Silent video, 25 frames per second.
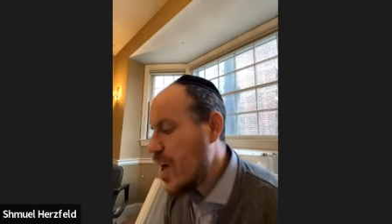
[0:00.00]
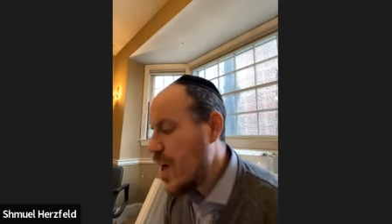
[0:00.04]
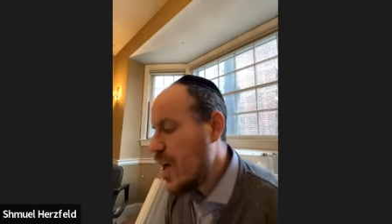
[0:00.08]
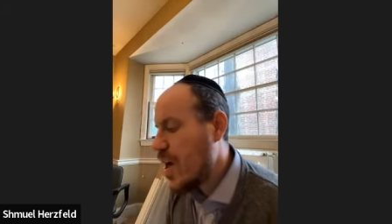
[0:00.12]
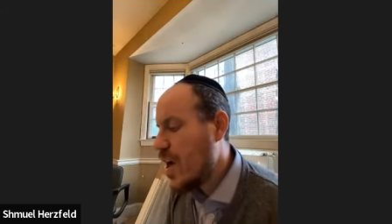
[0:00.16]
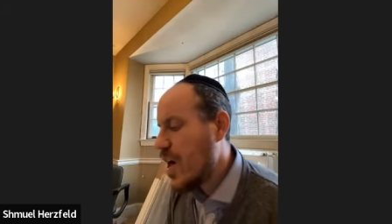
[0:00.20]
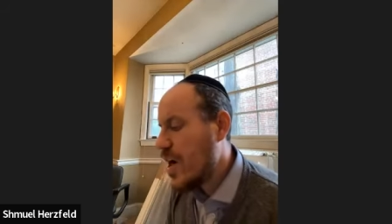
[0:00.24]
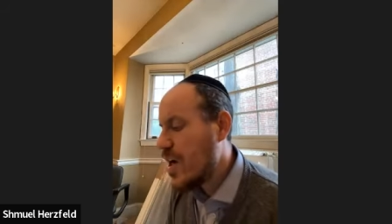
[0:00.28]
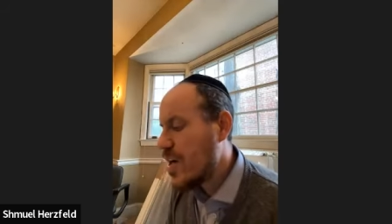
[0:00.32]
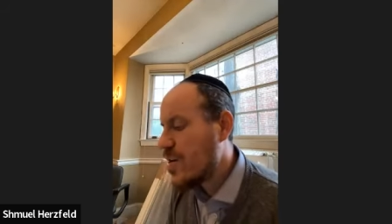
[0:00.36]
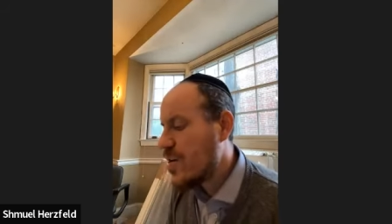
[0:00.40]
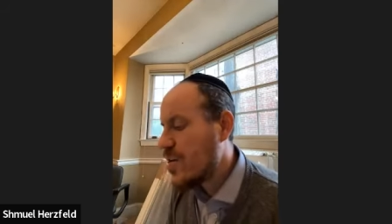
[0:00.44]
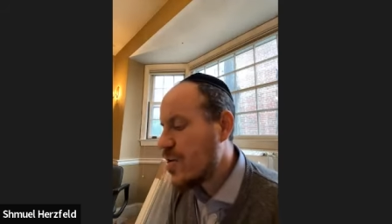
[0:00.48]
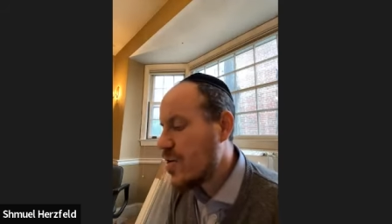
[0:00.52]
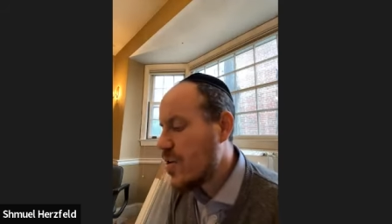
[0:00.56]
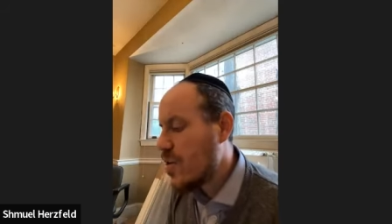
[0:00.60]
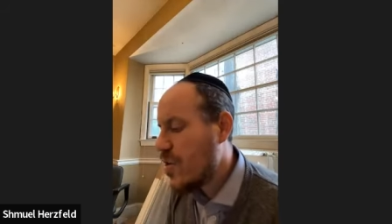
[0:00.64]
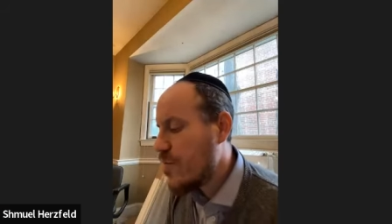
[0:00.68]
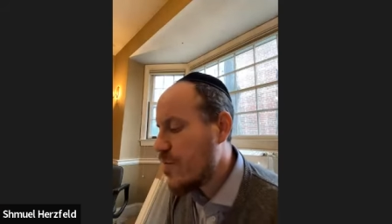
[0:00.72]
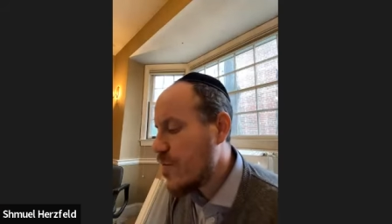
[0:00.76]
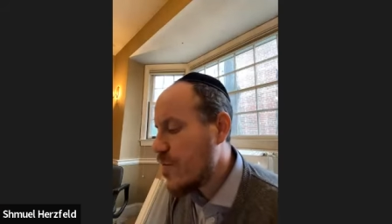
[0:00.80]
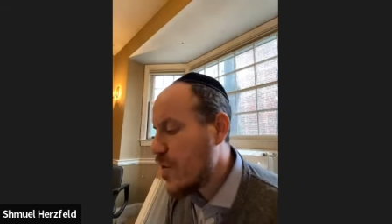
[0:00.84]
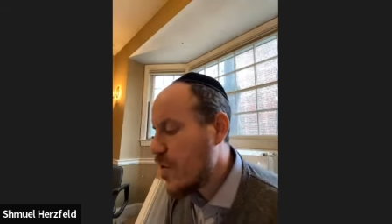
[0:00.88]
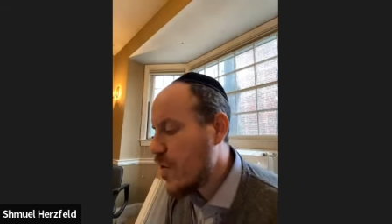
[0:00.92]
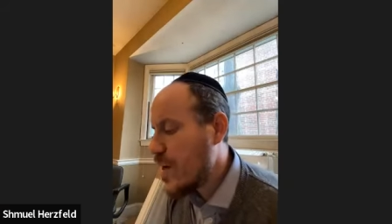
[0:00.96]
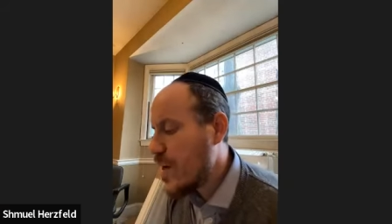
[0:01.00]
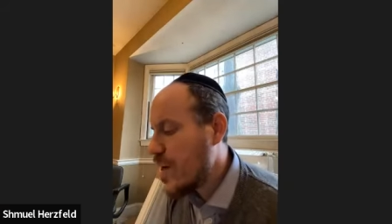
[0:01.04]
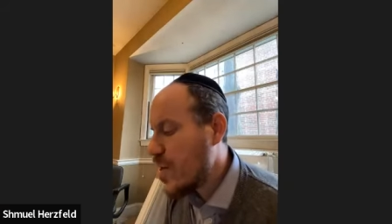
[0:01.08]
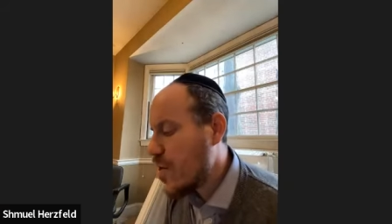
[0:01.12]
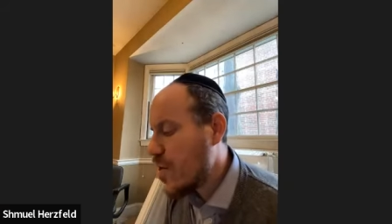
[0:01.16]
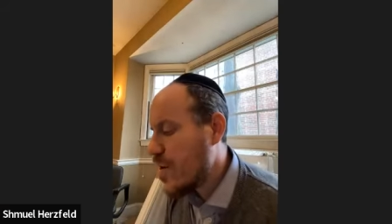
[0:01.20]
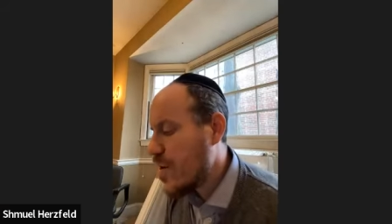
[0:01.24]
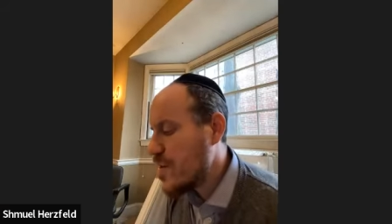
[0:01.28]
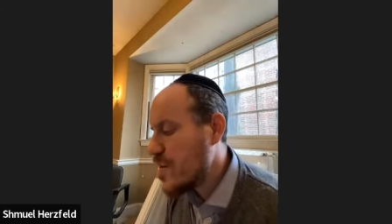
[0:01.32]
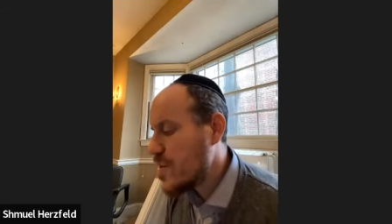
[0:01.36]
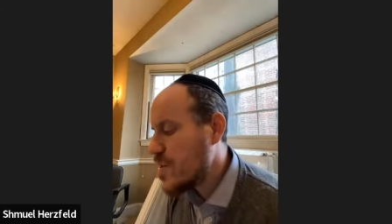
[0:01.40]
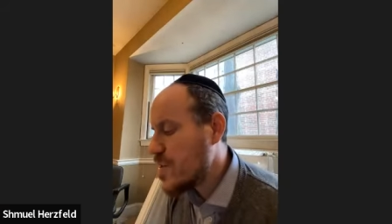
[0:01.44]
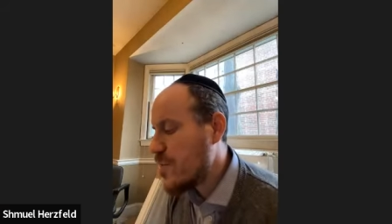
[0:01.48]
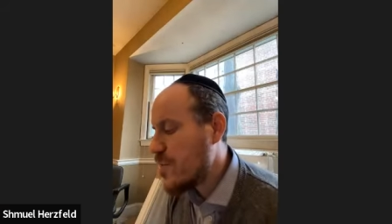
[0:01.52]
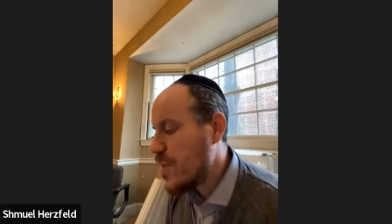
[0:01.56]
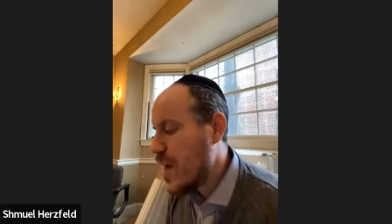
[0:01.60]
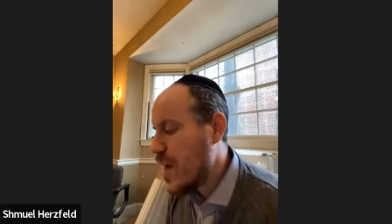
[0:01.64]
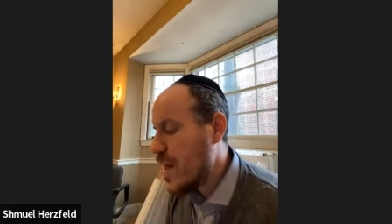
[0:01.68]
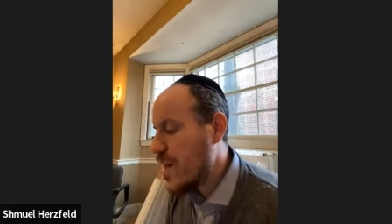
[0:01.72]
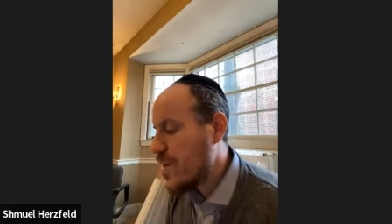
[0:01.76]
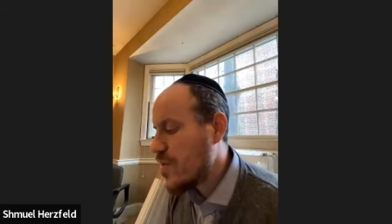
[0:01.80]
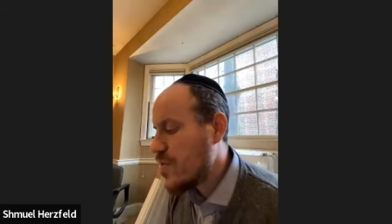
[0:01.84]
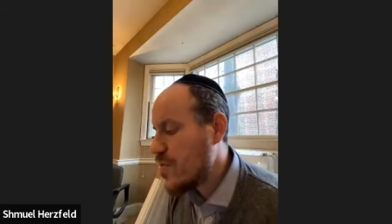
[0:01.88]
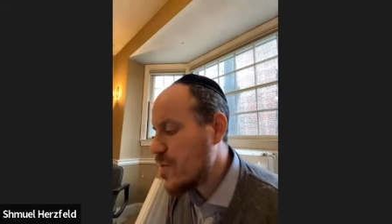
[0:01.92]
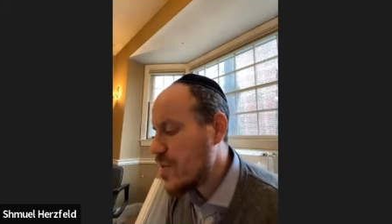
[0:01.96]
on Chol Moed or on the
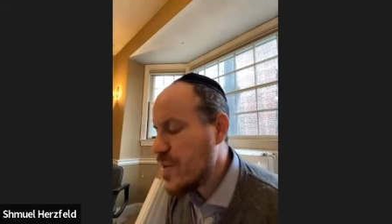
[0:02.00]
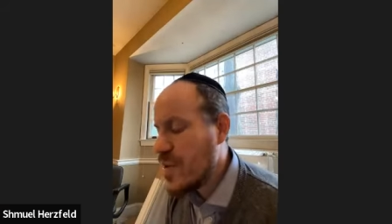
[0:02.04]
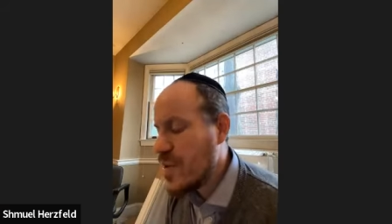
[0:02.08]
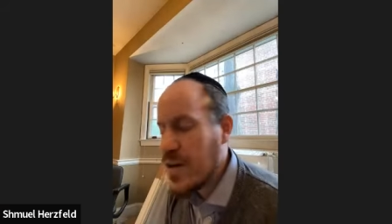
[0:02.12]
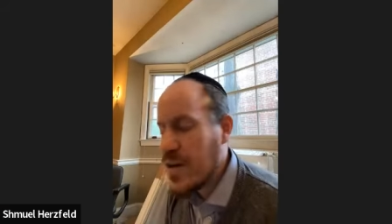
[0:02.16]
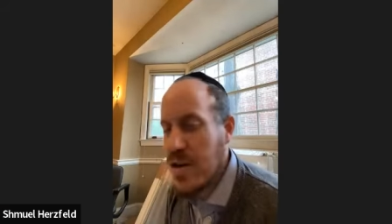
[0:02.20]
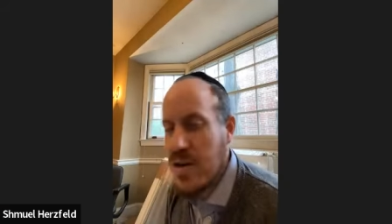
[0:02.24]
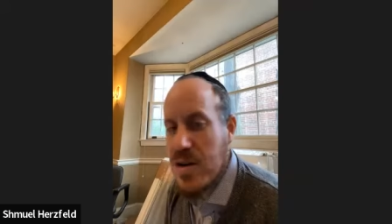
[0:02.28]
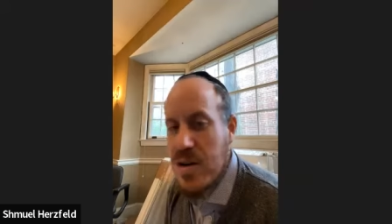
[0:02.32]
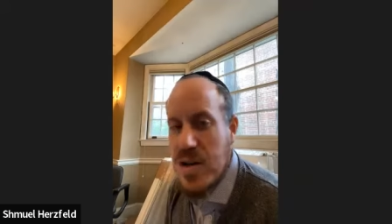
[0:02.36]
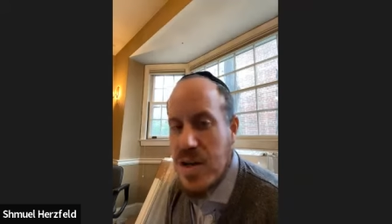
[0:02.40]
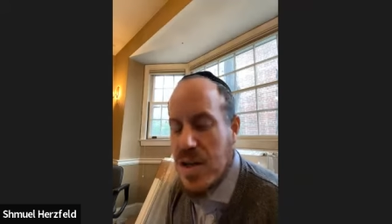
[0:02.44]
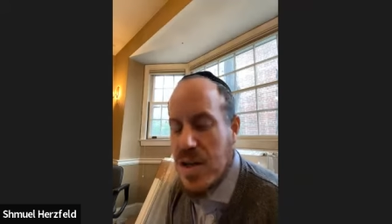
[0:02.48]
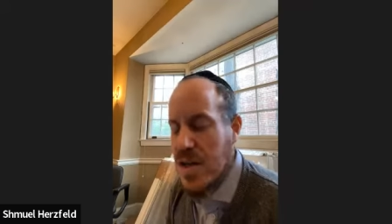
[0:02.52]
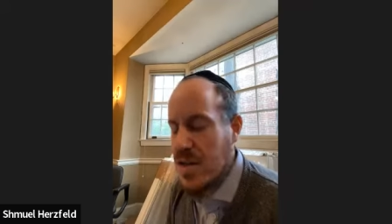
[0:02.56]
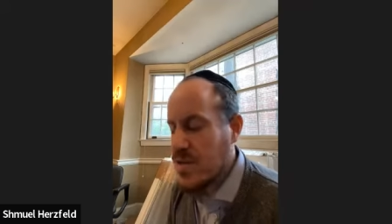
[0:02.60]
sabbatical year.